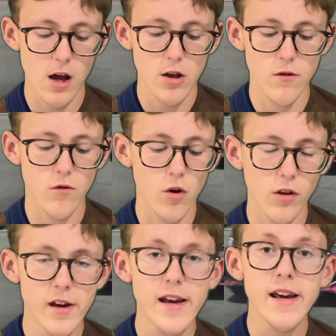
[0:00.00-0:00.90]
you've got the
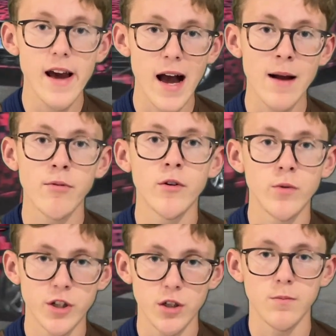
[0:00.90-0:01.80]
e-hybrid, which is
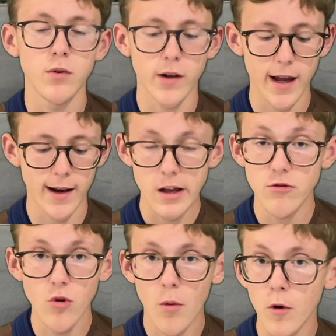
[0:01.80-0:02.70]
plug-in,
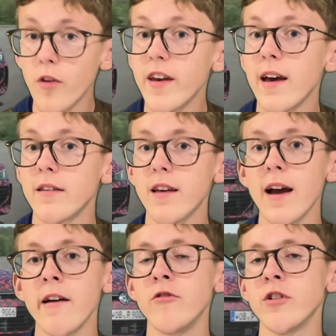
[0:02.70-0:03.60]
normal TSI
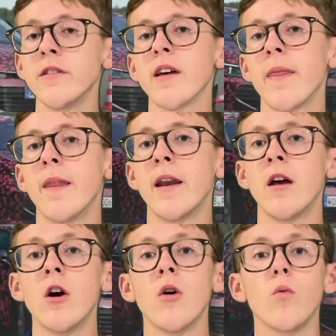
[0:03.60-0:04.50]
engines, and then
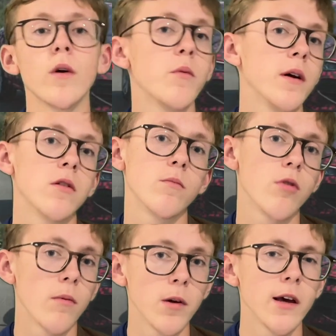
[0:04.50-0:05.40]
we will
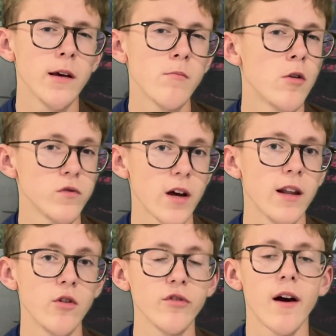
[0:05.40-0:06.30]
probably most likely
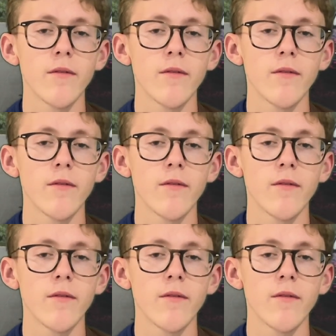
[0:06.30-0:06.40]
also have the